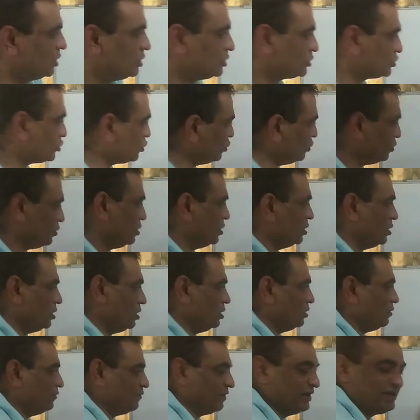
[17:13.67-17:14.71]
So
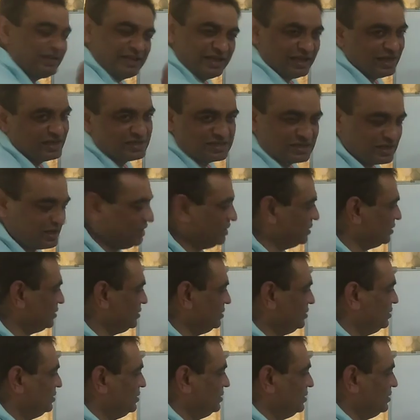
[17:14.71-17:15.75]
one thing is
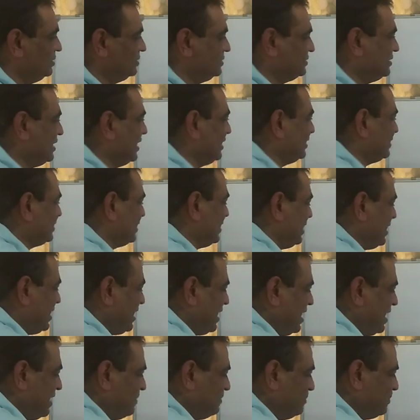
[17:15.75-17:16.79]
clear, that
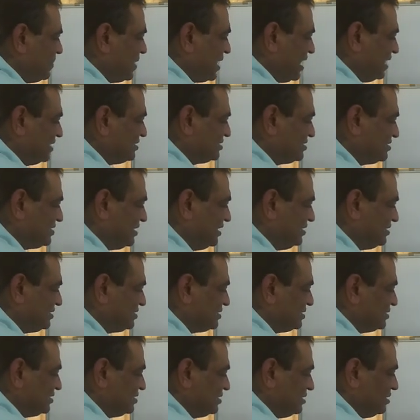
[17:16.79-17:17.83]
m
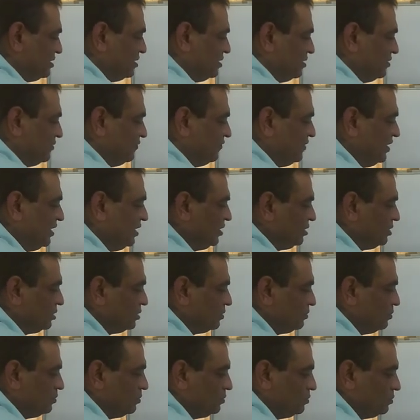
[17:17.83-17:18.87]
branches will
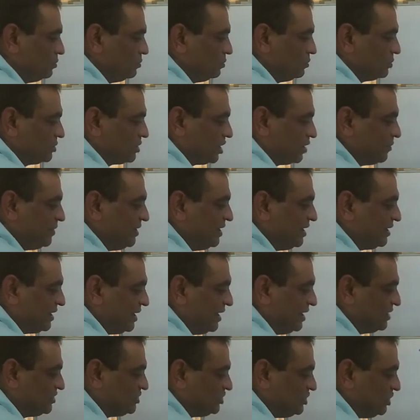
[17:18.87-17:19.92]
terminate
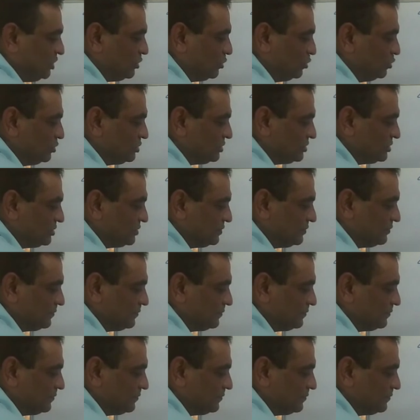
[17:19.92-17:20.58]
at zeros